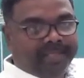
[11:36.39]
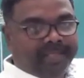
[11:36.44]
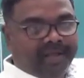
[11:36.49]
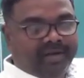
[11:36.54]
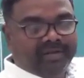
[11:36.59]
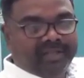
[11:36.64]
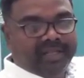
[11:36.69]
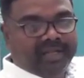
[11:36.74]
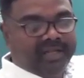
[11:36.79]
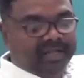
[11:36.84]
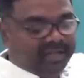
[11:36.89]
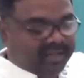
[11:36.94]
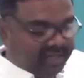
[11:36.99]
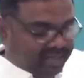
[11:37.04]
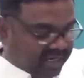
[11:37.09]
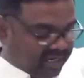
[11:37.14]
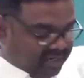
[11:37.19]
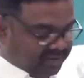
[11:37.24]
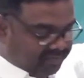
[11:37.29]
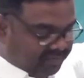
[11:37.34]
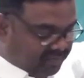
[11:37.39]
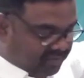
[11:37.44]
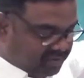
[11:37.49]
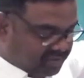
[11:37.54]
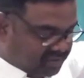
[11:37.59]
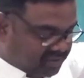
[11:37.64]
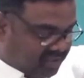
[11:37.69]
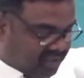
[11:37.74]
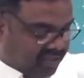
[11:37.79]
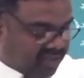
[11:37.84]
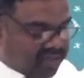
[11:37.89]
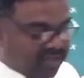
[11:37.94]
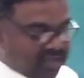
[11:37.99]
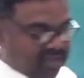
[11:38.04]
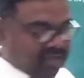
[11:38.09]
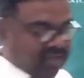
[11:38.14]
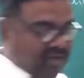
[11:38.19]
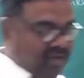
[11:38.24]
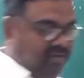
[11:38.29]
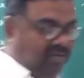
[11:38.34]
And of course,
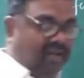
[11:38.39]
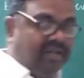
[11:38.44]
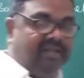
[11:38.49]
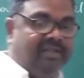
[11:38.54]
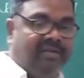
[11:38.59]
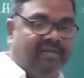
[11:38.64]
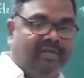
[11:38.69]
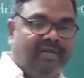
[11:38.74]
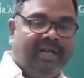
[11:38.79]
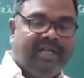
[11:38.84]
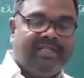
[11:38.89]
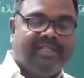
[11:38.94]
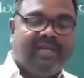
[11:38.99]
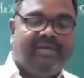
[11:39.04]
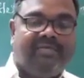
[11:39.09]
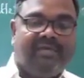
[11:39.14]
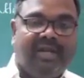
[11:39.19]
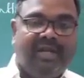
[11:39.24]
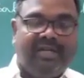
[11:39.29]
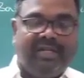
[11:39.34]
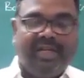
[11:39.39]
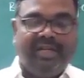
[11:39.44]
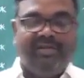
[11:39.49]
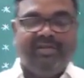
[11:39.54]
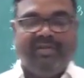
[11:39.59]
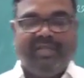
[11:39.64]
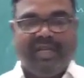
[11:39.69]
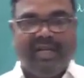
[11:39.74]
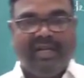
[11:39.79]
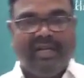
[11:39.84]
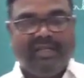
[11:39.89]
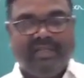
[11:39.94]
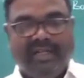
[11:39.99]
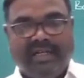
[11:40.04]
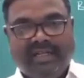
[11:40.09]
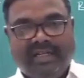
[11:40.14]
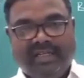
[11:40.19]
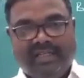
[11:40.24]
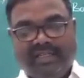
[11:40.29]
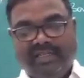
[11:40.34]
one example I tell you there,
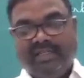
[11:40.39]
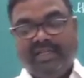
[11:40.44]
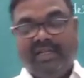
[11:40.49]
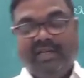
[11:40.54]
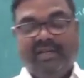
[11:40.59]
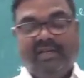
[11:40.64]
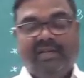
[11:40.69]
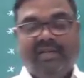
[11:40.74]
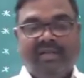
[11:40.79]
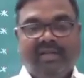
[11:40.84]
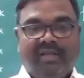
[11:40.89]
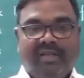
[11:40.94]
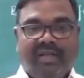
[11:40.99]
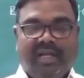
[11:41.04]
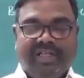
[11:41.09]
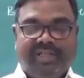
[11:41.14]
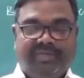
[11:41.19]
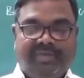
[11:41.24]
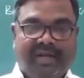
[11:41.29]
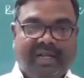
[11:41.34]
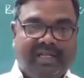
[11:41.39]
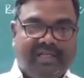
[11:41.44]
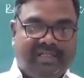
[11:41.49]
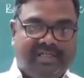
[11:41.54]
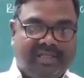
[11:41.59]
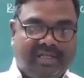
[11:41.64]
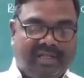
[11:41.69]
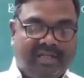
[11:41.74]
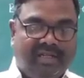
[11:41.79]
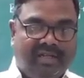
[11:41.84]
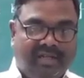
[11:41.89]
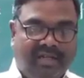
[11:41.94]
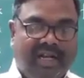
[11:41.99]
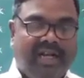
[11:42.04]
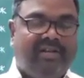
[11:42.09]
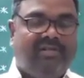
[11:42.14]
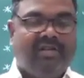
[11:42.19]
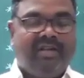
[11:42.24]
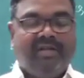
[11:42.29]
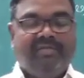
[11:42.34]
that is as far as
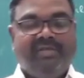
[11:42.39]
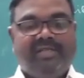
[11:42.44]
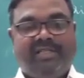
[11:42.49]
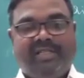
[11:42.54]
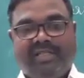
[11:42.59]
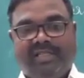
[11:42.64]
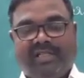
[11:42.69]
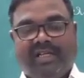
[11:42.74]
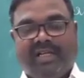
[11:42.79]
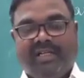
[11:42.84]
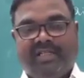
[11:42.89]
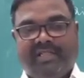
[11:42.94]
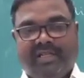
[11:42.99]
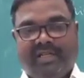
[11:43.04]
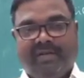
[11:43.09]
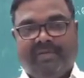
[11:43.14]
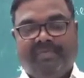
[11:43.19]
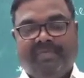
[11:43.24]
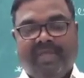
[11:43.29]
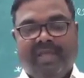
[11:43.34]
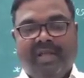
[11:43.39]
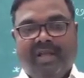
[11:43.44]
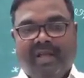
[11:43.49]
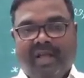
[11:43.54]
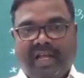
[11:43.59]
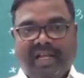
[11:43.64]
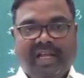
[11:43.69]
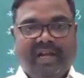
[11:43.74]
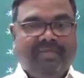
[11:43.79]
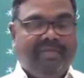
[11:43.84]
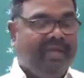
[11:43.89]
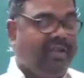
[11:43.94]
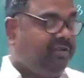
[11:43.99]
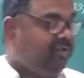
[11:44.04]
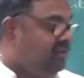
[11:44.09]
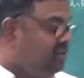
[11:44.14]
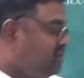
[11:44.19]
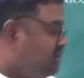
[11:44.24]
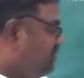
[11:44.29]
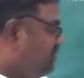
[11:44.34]
electrochemistry is concerned, I can make use